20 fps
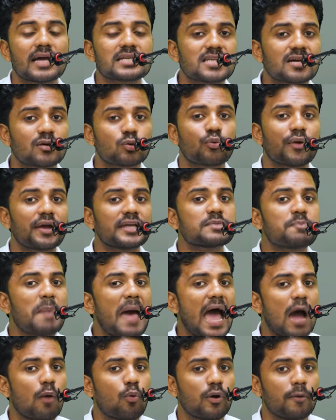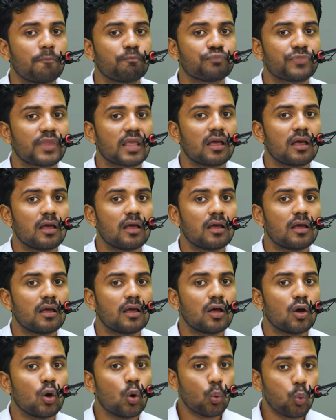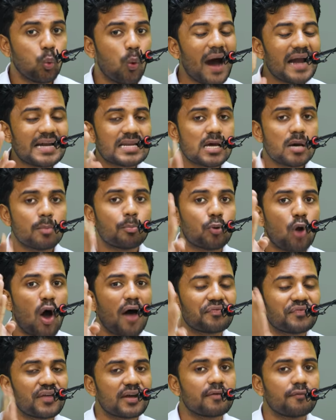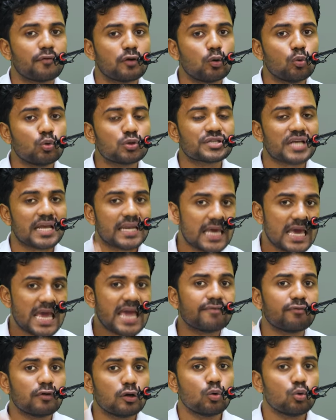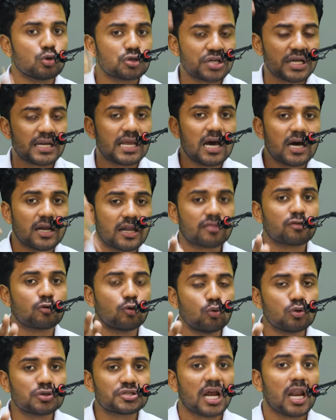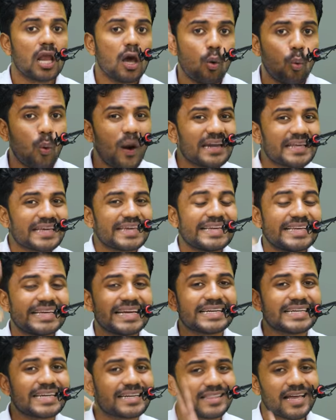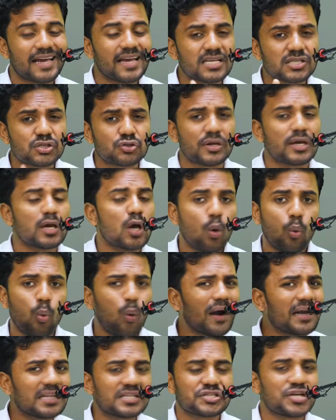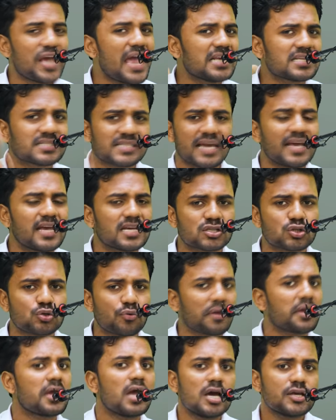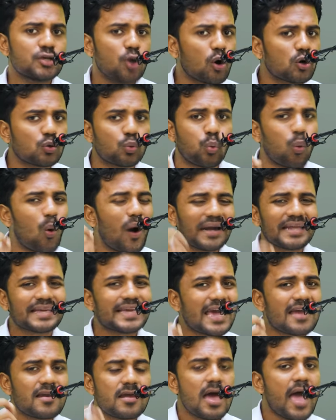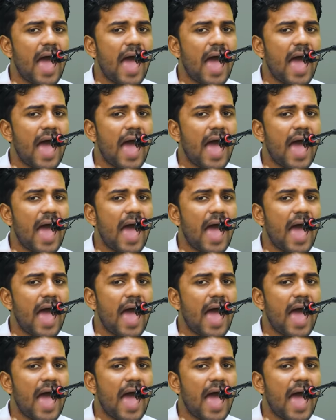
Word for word: has a great power. What brought the revolution, evolution, resolution? What created the history? What changed the history? Your word can